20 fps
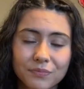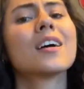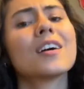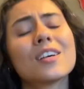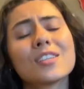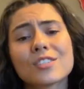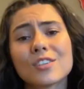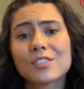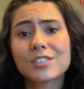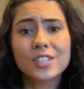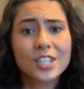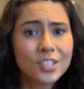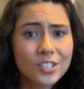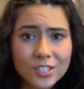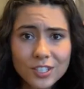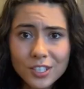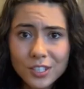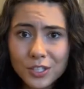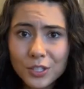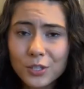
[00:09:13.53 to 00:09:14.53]
So ditch
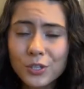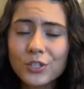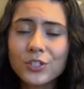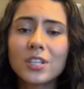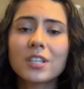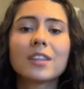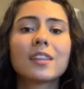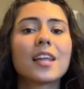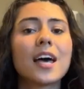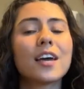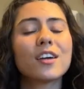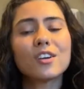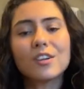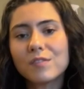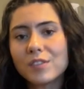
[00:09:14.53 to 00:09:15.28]
the douche and let your